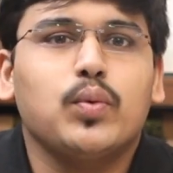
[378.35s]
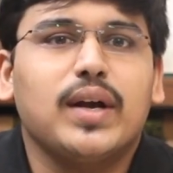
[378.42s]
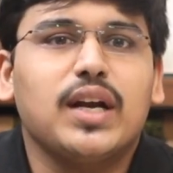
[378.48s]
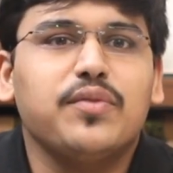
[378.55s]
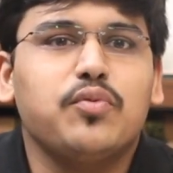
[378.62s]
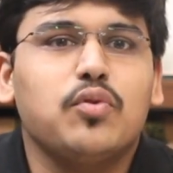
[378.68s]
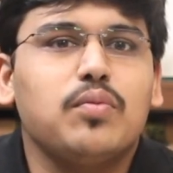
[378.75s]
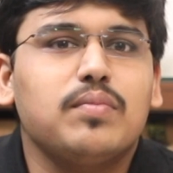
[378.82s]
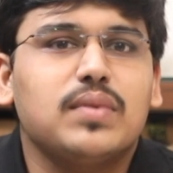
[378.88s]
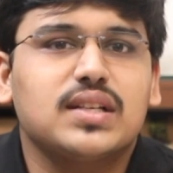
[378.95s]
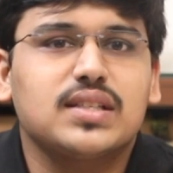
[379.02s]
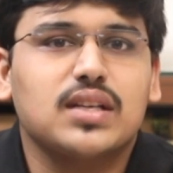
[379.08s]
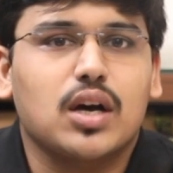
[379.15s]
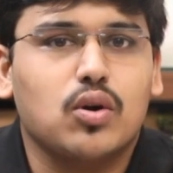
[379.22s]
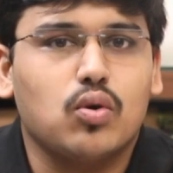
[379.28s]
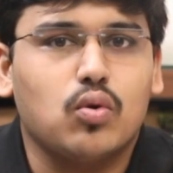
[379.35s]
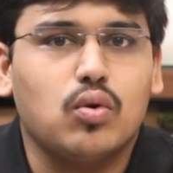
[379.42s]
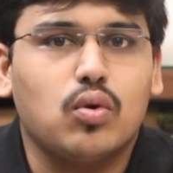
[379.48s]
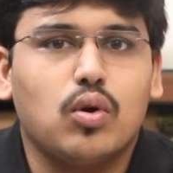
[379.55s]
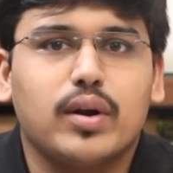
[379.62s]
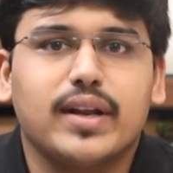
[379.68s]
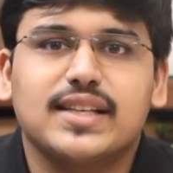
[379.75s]
24 months
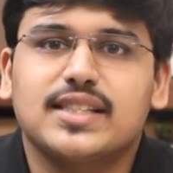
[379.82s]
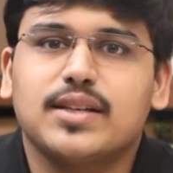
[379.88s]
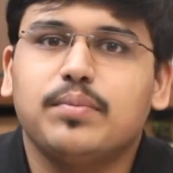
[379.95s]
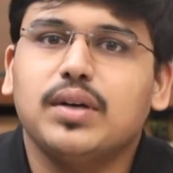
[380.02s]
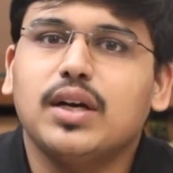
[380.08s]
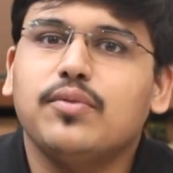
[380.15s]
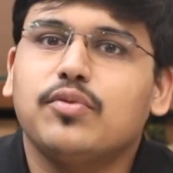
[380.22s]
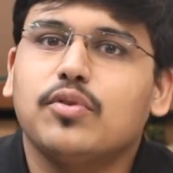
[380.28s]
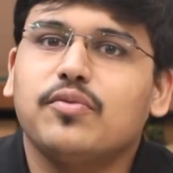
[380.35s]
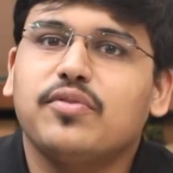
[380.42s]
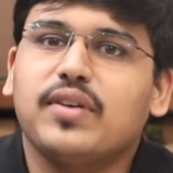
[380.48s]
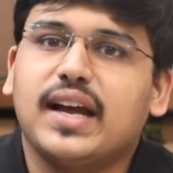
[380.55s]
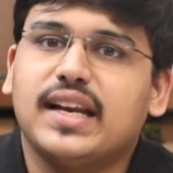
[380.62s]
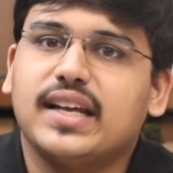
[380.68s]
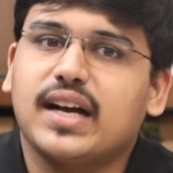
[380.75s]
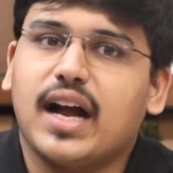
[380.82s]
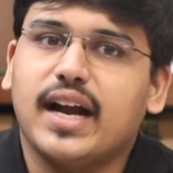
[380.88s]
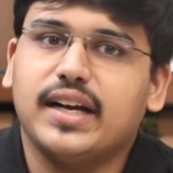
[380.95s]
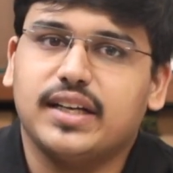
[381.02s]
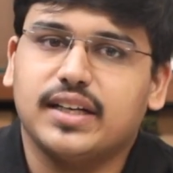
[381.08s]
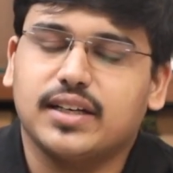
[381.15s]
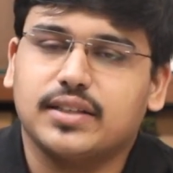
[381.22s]
ago or exempted from filing
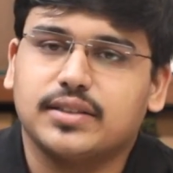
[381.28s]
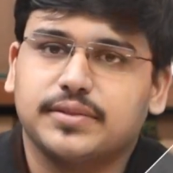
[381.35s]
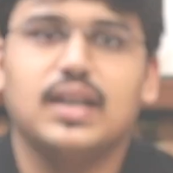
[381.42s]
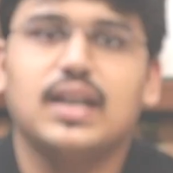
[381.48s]
ITR.